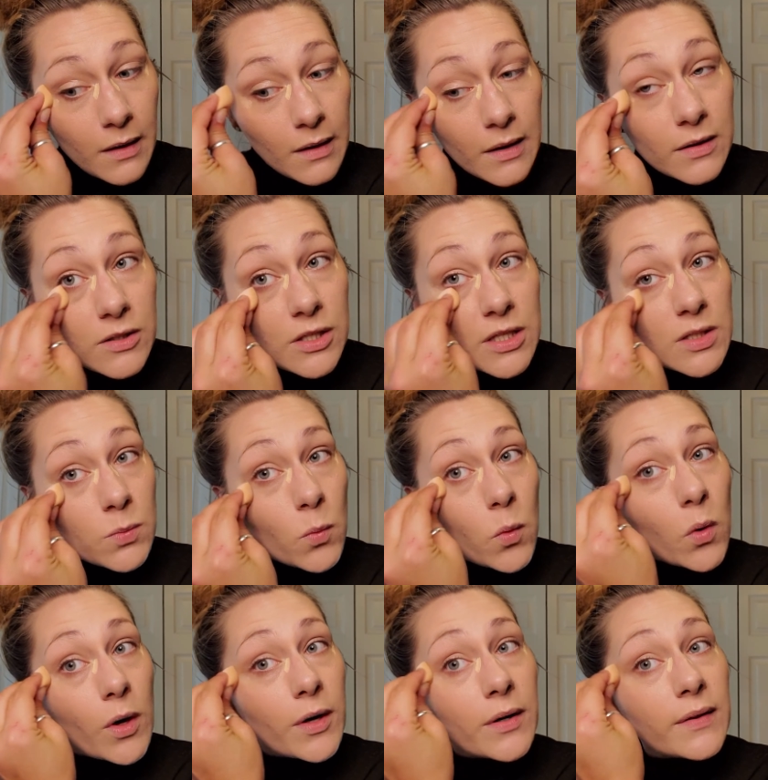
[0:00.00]
and just
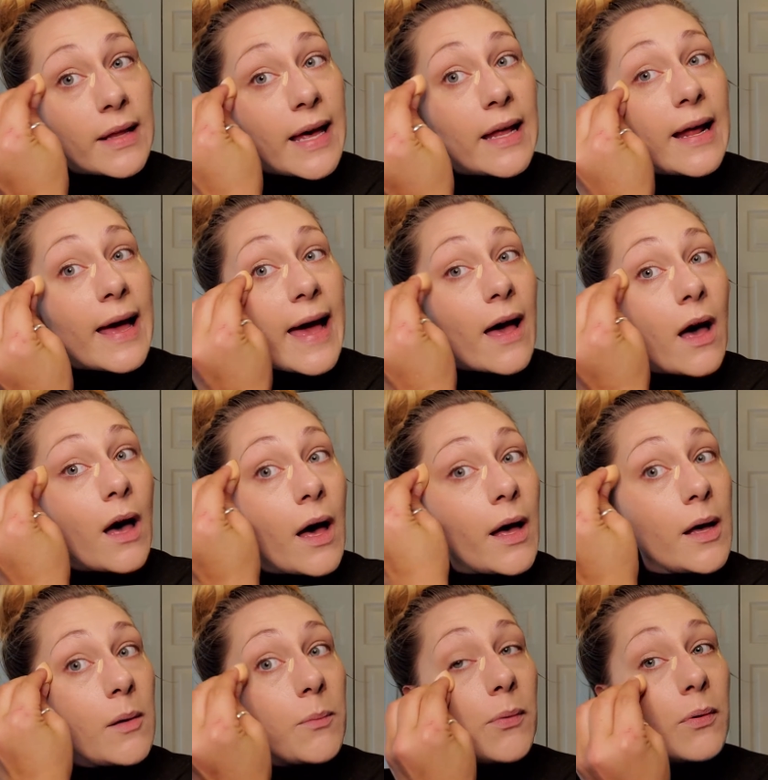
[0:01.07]
work that
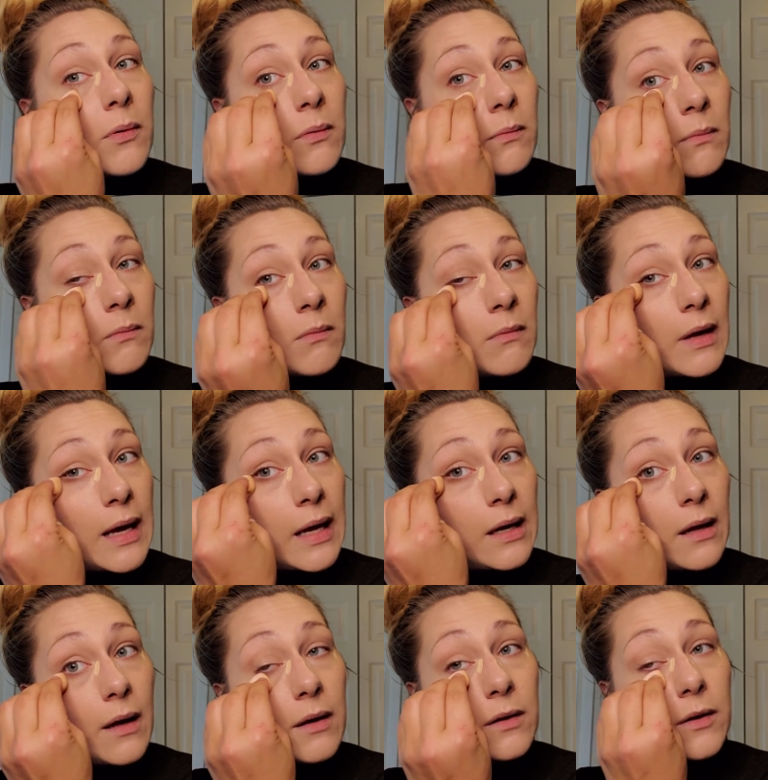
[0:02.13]
up and
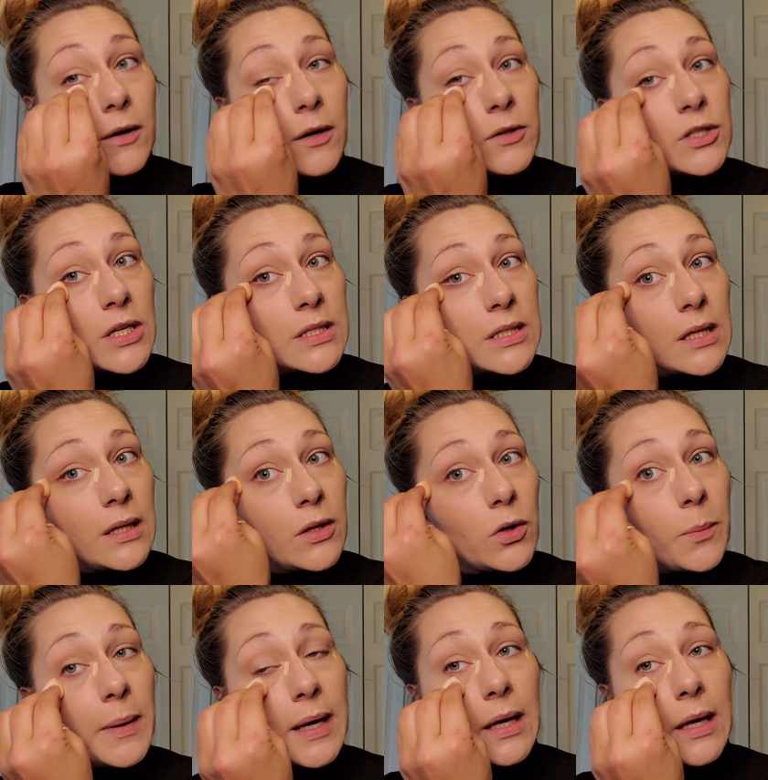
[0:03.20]
under just a little bit.